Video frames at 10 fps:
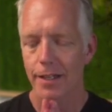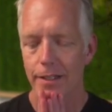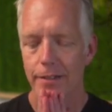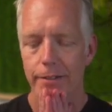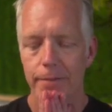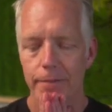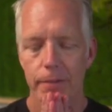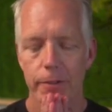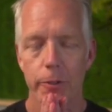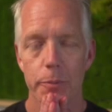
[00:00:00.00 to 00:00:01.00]
And
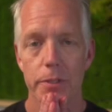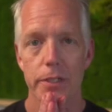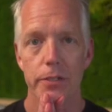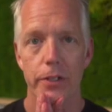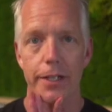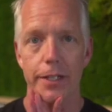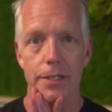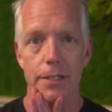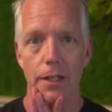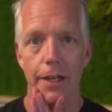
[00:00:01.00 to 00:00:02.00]
I hope to see you
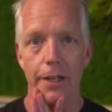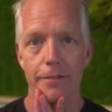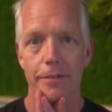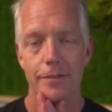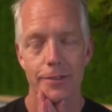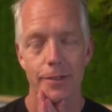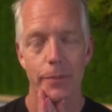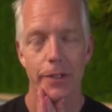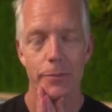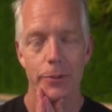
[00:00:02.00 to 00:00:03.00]
guys live
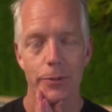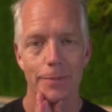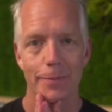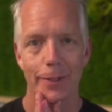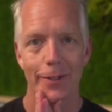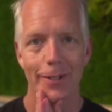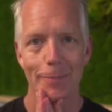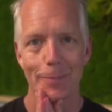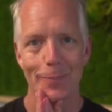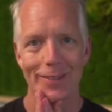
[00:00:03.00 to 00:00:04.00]
sometime soon. All
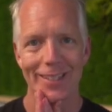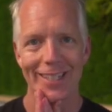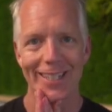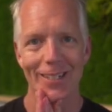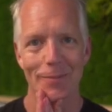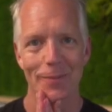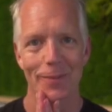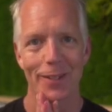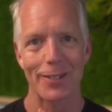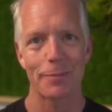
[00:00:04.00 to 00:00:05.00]
right? Take care.
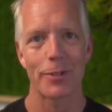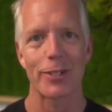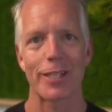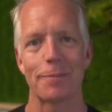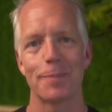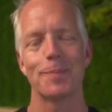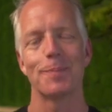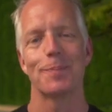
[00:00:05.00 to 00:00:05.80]
Thanks so much again.